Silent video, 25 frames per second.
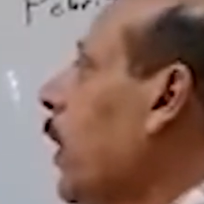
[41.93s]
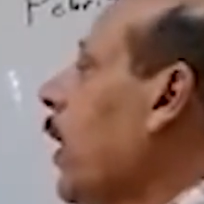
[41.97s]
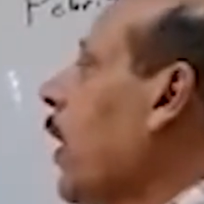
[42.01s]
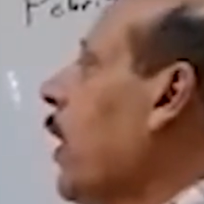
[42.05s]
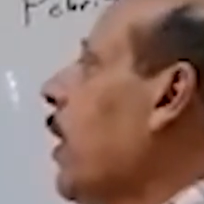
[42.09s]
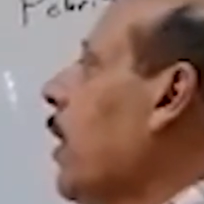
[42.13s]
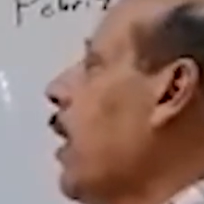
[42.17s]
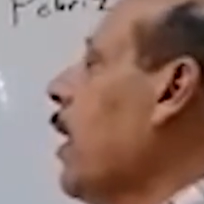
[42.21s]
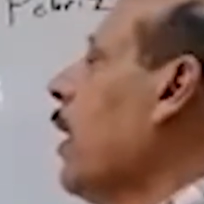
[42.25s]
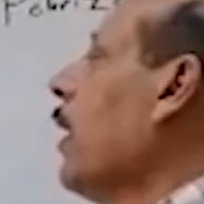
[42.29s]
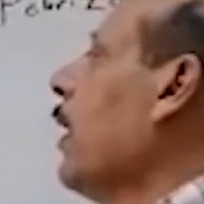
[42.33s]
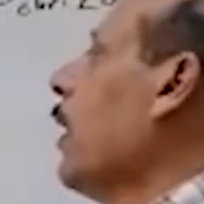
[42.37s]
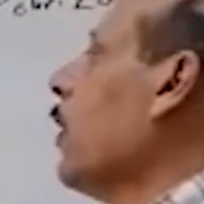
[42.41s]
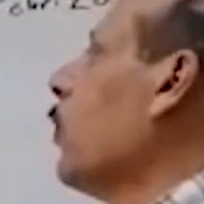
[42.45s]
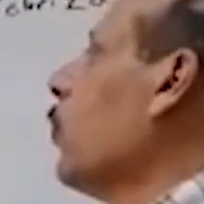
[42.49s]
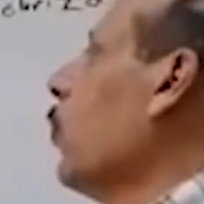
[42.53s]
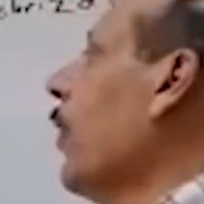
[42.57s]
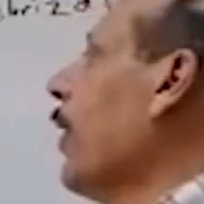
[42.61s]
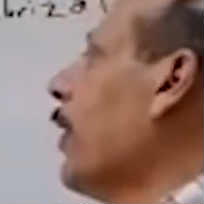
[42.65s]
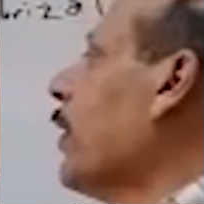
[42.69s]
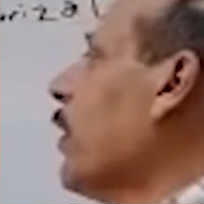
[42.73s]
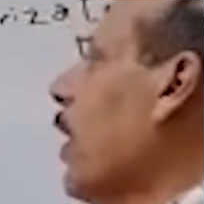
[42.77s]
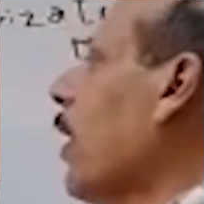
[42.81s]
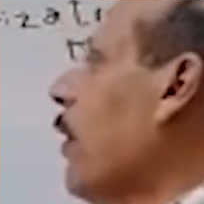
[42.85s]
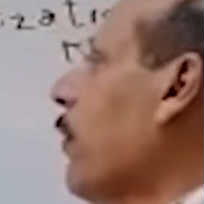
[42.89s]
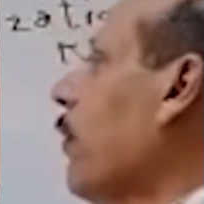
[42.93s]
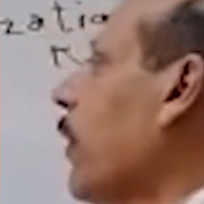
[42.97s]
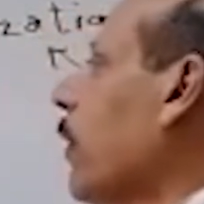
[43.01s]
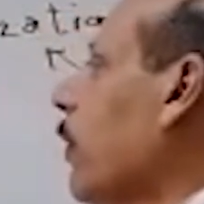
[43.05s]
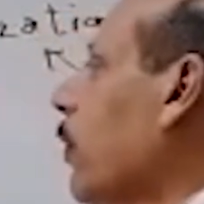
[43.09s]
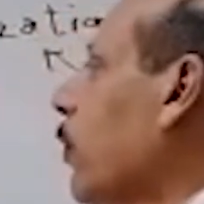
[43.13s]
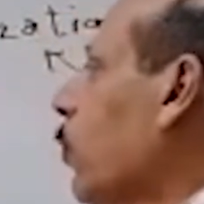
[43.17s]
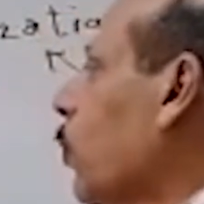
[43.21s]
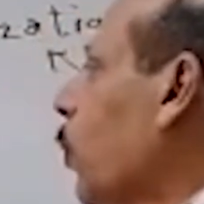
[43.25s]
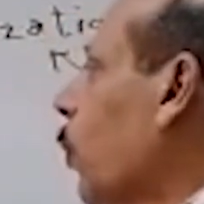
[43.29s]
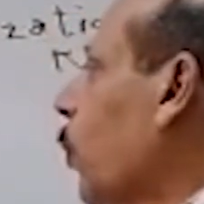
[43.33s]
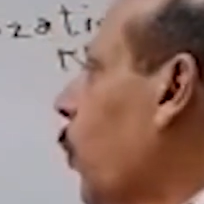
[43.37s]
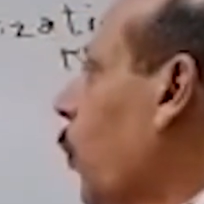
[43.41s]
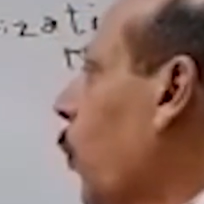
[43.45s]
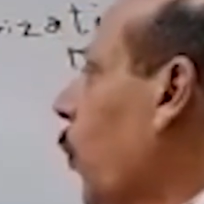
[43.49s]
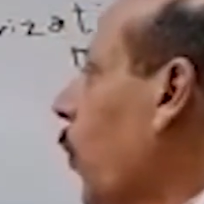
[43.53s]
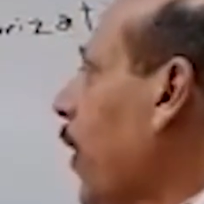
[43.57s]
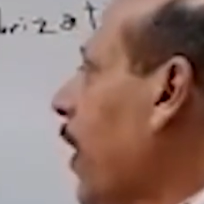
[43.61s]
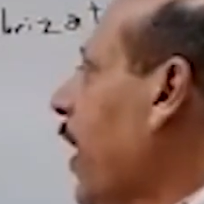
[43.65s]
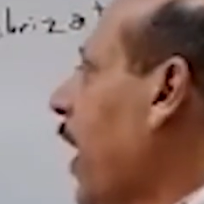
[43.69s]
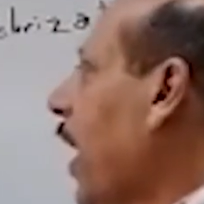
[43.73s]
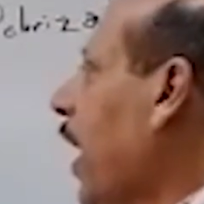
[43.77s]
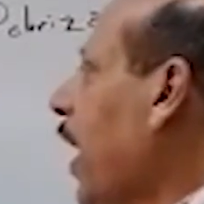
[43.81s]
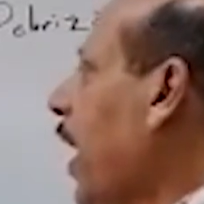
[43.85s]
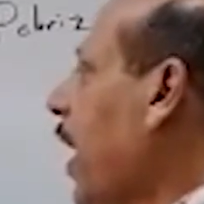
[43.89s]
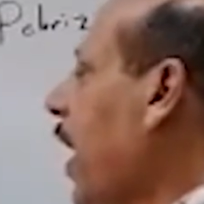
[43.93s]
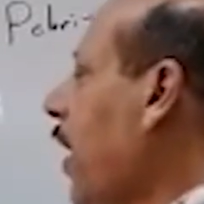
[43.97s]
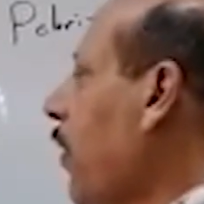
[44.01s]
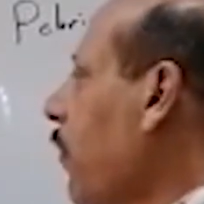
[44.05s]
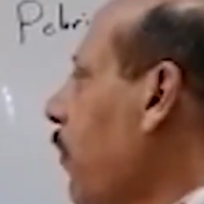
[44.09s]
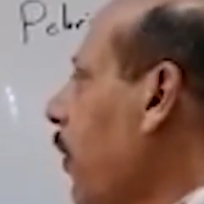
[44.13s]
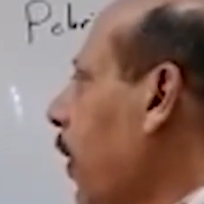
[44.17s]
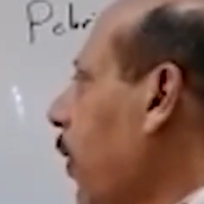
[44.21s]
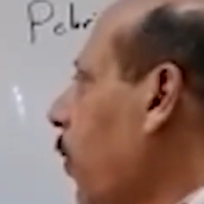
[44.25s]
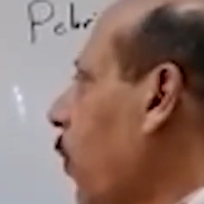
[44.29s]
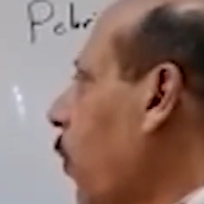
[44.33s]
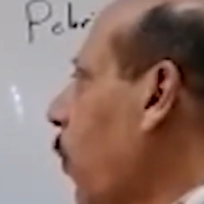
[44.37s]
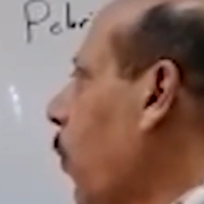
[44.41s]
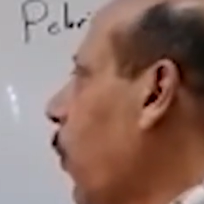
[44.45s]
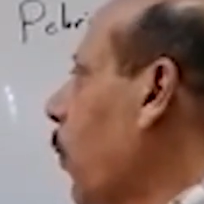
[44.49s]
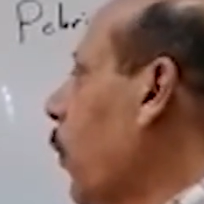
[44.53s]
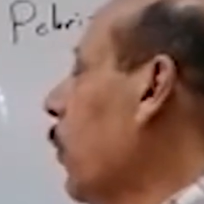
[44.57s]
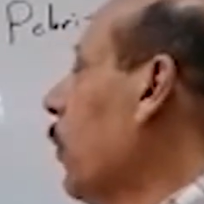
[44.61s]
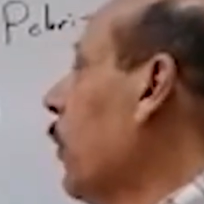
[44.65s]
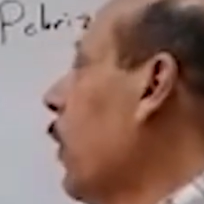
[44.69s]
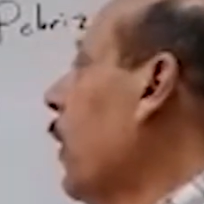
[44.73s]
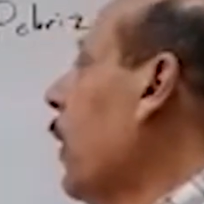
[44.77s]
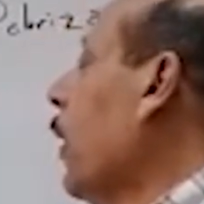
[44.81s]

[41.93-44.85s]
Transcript: then it will travel to the AB node,